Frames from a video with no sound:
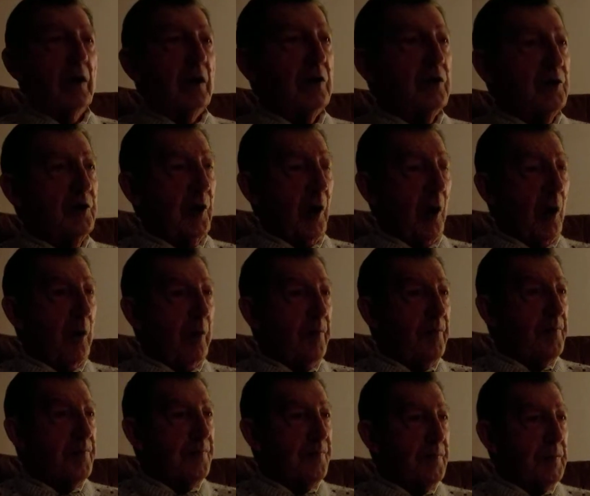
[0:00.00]
So
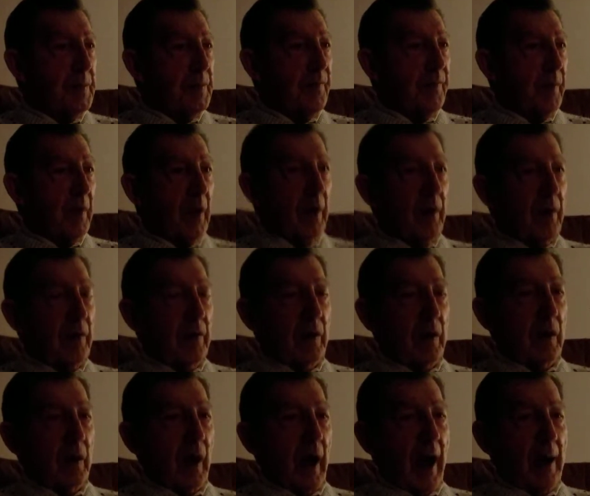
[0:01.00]

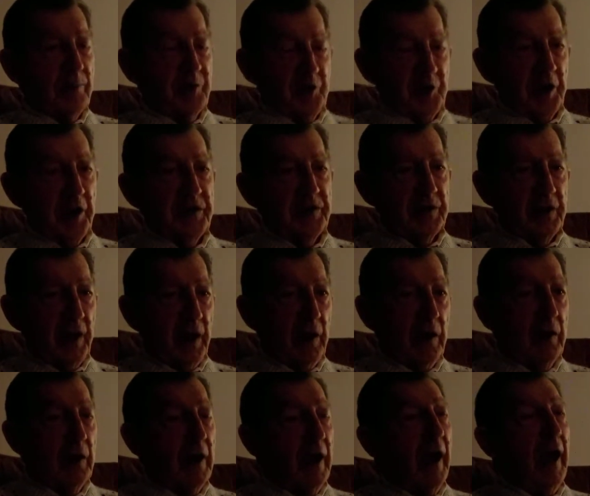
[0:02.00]
I'm sitting there,
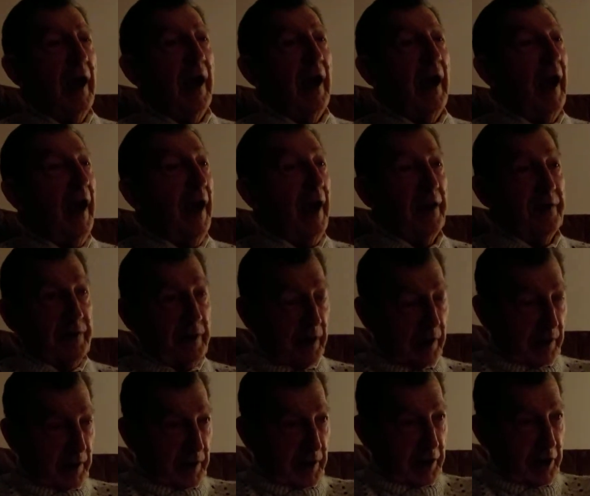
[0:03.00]
and
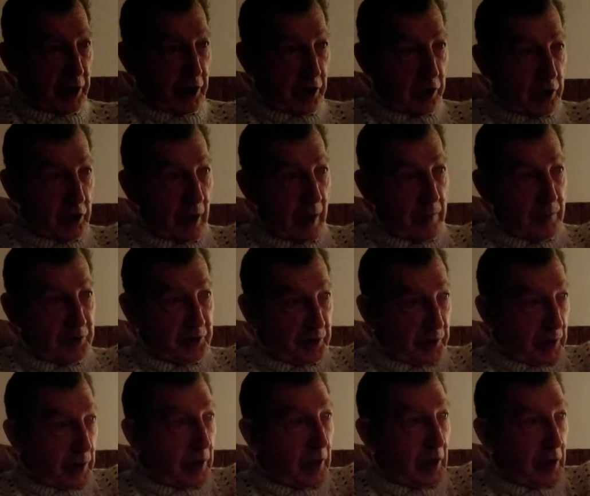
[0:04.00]
here comes
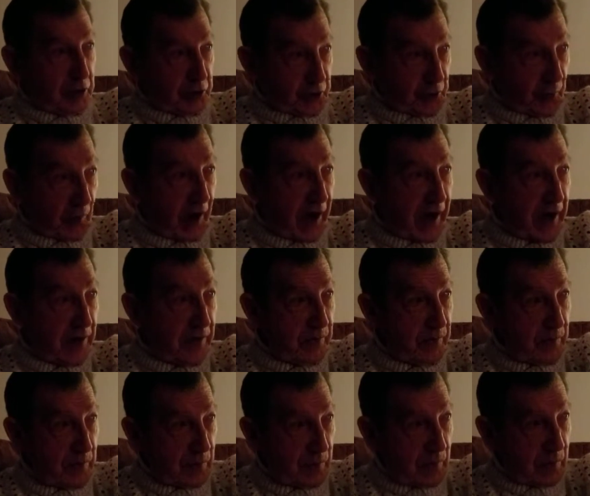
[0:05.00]
a train
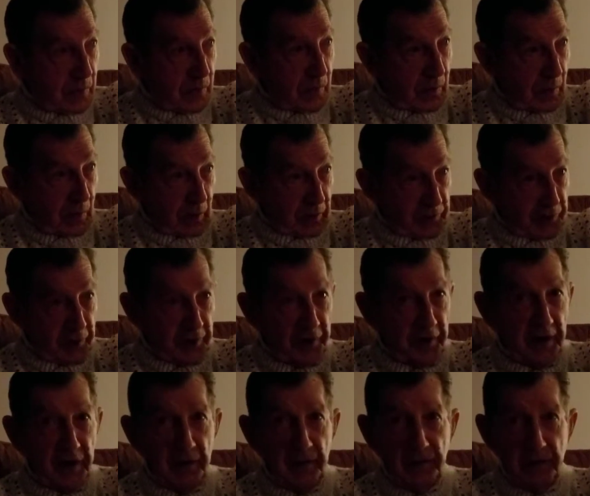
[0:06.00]

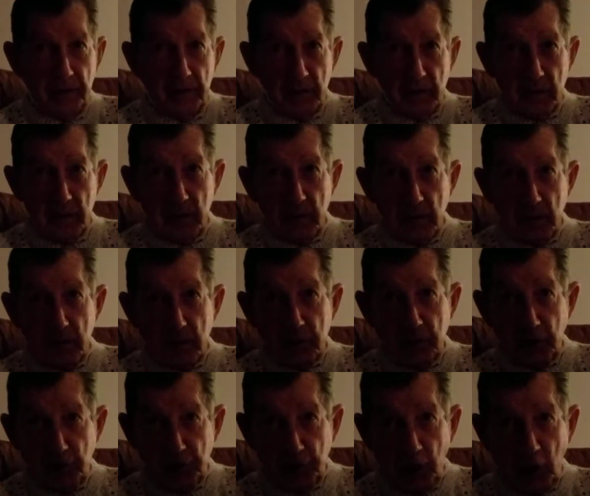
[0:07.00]
underneath the
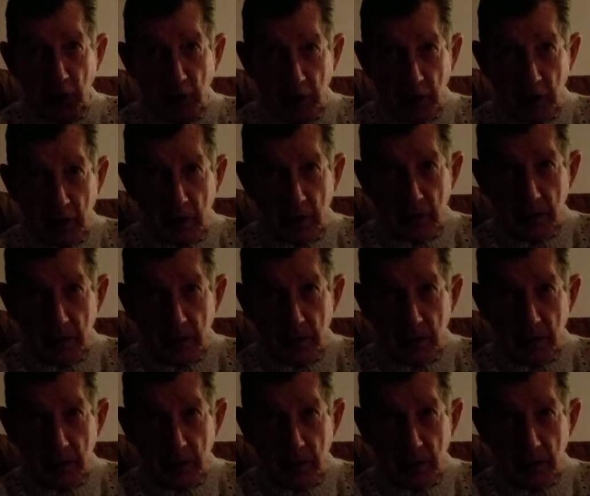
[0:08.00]
tunnel,